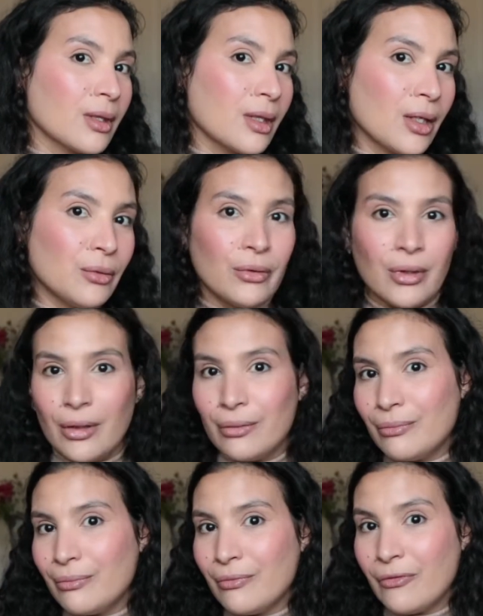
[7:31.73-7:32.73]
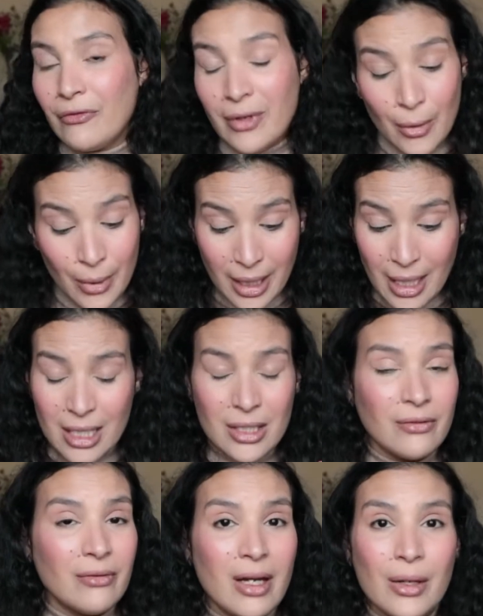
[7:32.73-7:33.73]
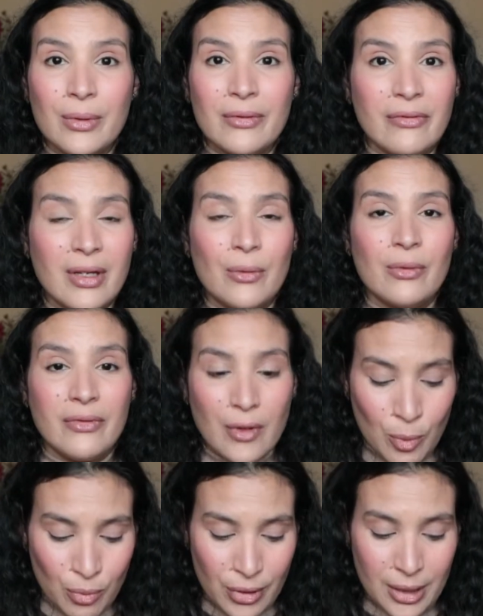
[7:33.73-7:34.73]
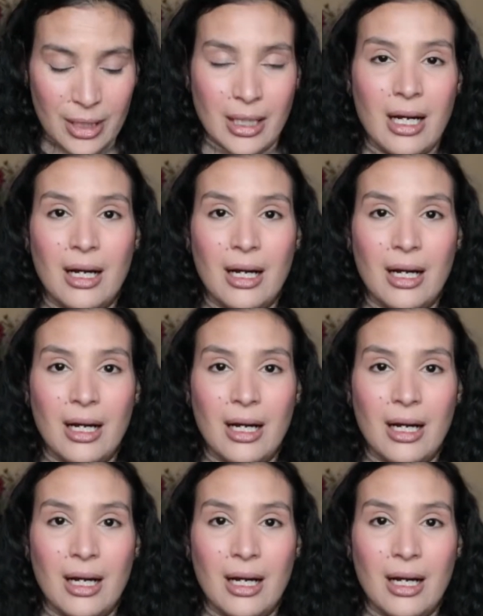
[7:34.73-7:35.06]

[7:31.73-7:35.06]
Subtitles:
There you go. Very nice, very, very, very pretty.